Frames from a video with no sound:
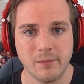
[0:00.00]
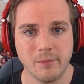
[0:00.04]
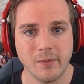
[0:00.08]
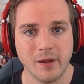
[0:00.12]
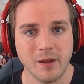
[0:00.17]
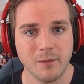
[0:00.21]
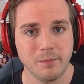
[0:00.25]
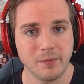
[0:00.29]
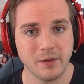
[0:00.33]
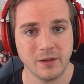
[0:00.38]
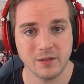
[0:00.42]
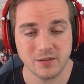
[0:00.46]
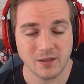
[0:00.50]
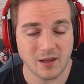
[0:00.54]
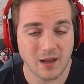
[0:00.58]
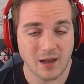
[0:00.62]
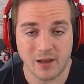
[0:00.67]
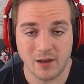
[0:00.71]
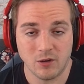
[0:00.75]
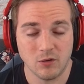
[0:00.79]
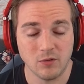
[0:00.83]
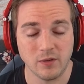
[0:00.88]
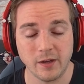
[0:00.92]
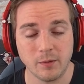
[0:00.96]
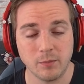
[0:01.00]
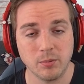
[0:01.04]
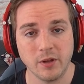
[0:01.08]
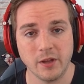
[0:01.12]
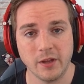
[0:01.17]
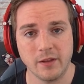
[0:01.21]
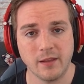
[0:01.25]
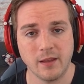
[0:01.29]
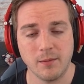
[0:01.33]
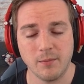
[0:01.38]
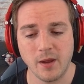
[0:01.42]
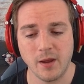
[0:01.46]
map because I don't like
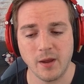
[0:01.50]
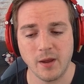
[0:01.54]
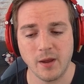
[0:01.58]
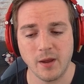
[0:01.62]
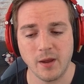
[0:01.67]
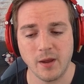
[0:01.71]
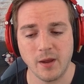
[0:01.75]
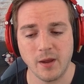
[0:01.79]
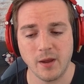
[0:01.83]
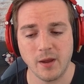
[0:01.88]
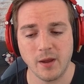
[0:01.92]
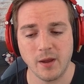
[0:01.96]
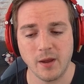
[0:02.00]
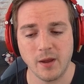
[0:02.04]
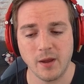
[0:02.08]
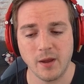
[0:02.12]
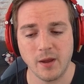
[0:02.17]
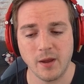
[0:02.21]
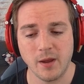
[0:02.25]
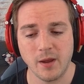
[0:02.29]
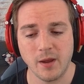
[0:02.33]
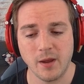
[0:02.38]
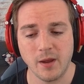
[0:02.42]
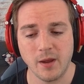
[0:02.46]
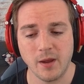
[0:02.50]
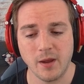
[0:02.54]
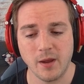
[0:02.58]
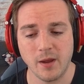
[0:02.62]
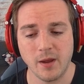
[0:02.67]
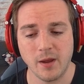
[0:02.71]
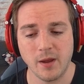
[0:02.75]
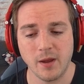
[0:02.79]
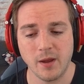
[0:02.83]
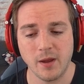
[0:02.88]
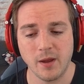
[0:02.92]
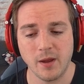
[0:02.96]
playing that map. So
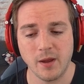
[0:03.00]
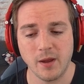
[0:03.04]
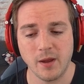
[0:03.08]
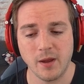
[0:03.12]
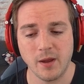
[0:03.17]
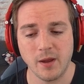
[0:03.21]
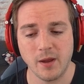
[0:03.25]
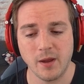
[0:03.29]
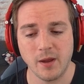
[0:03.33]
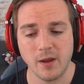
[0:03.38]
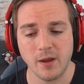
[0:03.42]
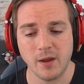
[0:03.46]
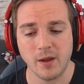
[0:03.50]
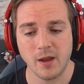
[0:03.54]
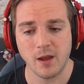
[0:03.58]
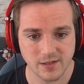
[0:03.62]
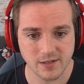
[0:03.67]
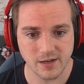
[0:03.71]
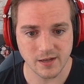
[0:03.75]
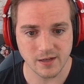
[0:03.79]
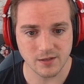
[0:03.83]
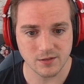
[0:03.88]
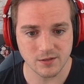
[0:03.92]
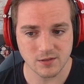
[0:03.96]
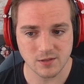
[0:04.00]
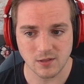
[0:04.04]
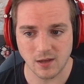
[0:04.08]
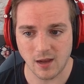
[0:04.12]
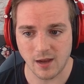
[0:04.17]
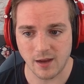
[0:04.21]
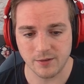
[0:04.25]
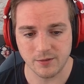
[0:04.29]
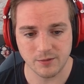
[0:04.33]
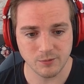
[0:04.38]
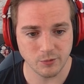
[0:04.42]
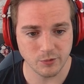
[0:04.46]
yeah, I would just say
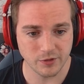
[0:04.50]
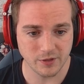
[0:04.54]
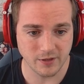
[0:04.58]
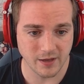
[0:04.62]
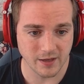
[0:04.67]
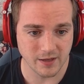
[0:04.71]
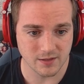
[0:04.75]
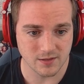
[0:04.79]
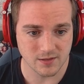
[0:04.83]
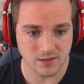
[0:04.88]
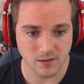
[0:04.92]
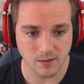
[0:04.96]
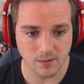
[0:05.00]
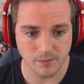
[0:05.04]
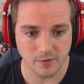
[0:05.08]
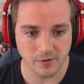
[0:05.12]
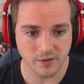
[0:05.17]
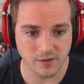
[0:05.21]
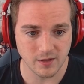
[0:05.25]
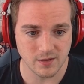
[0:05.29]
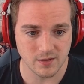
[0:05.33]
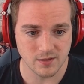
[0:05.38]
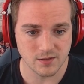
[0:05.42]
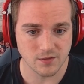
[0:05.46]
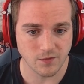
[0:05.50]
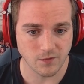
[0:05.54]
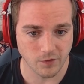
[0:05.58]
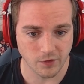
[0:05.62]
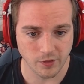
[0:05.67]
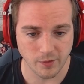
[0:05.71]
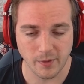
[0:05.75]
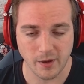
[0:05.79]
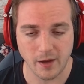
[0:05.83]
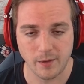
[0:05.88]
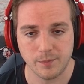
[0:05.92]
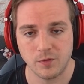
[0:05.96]
I would get some of these for the
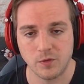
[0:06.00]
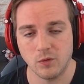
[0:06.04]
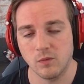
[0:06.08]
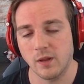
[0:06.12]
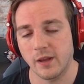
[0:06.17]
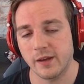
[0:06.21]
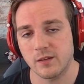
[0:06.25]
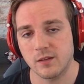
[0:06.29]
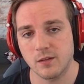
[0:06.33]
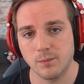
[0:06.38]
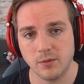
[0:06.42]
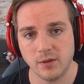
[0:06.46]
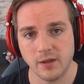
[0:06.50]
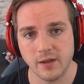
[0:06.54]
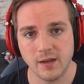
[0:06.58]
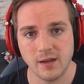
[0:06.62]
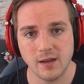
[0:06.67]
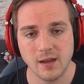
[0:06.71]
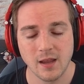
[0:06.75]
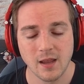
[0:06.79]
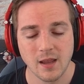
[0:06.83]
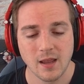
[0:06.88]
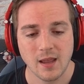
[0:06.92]
maps you like to play.